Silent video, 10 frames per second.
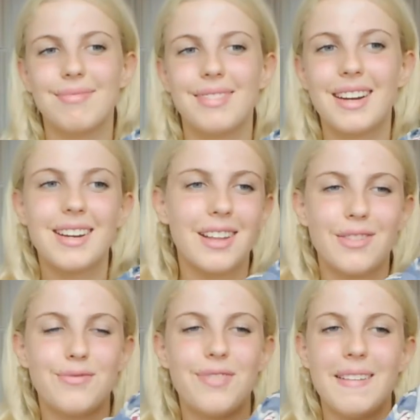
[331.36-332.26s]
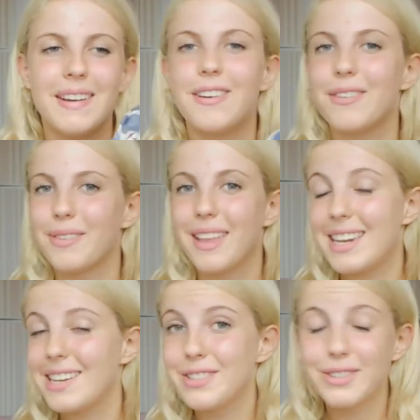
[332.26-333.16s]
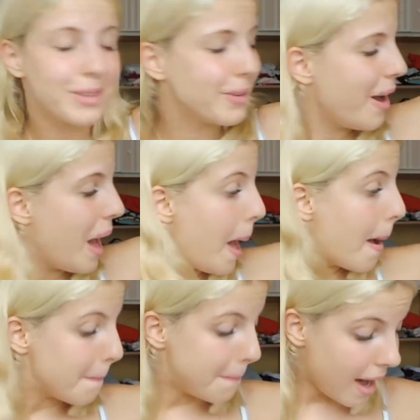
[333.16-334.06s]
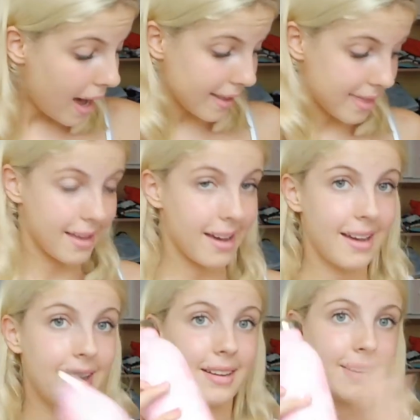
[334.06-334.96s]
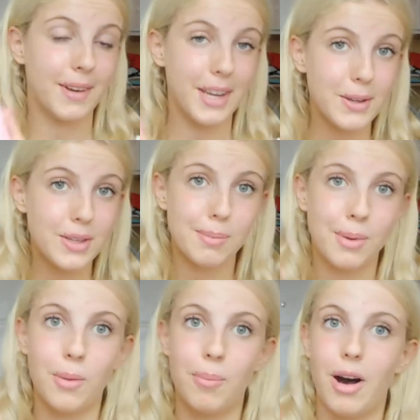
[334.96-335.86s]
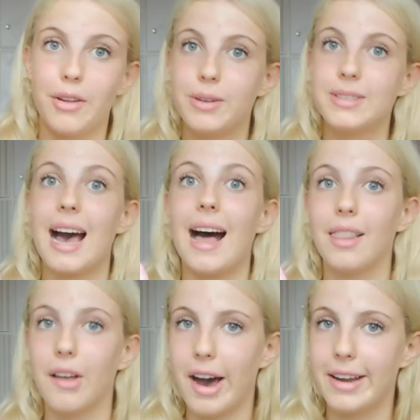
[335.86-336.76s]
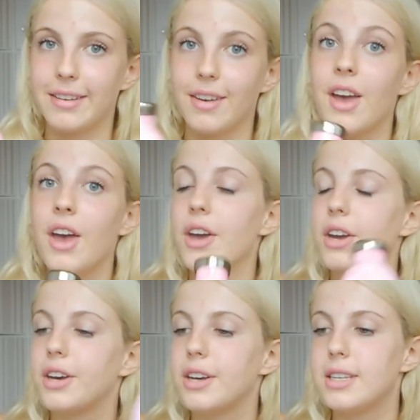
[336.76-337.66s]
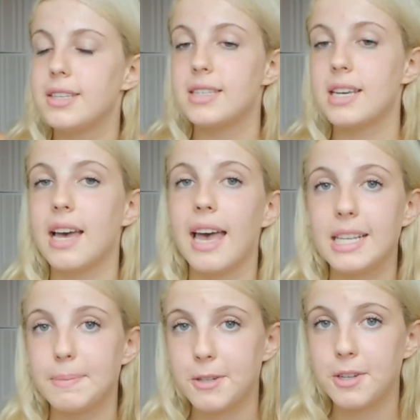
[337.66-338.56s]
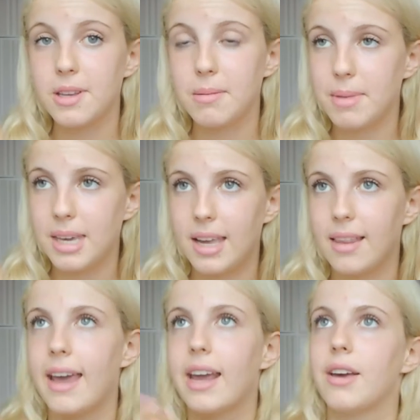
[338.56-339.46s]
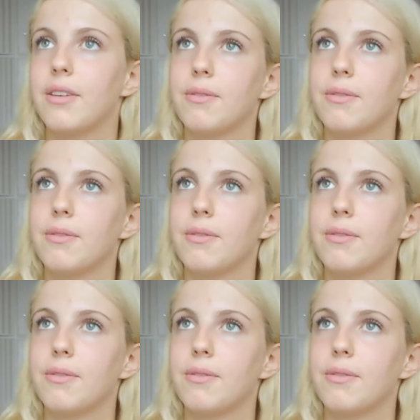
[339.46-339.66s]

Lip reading: they're not very correlated to school. But reusable bottles a lot, because especially me, like